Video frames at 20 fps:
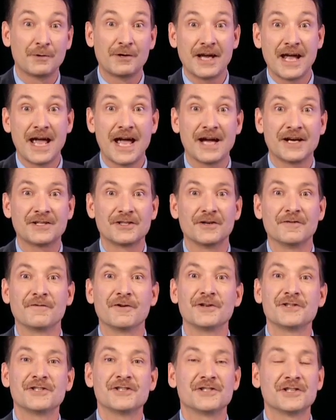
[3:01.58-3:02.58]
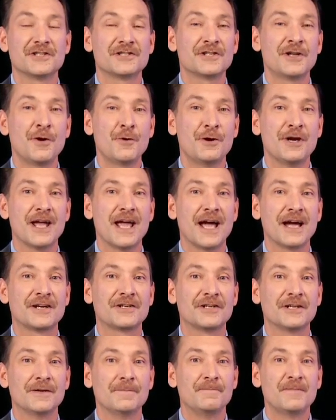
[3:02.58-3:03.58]
reaction versus the slow
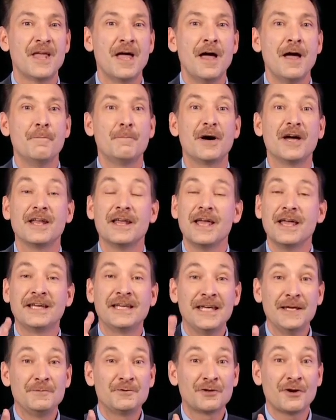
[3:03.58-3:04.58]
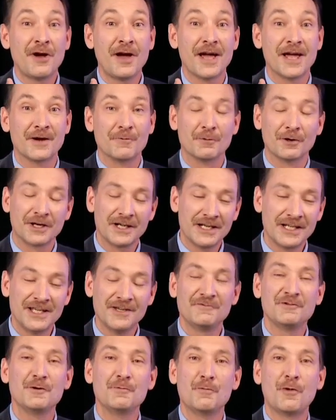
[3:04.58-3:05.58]
reaction, but keep trying. We're going to
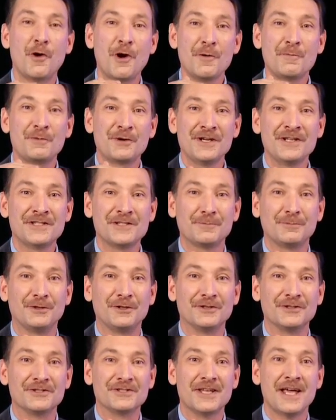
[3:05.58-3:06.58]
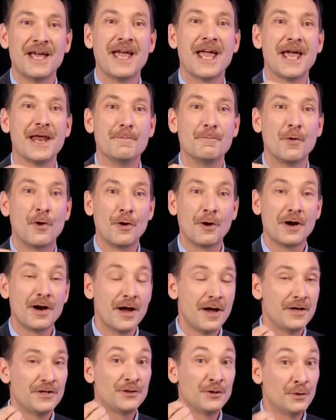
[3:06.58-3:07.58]
give you more principles and
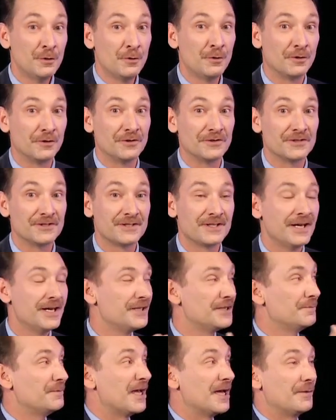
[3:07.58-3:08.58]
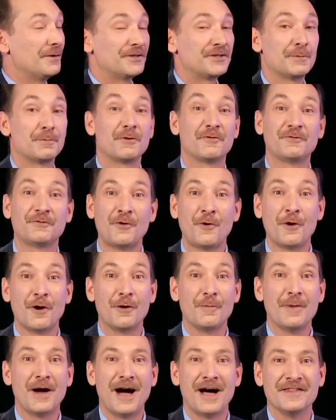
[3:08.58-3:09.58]
more tools to be able to
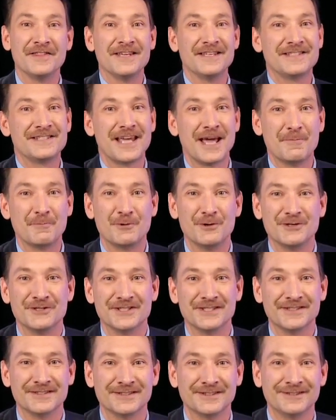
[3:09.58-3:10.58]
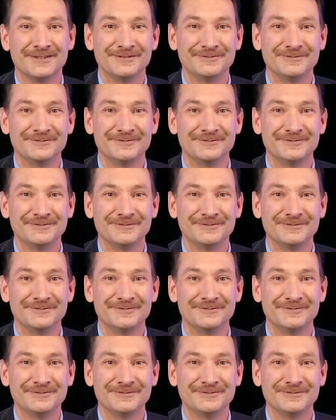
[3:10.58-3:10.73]
perform on these chem quizzes.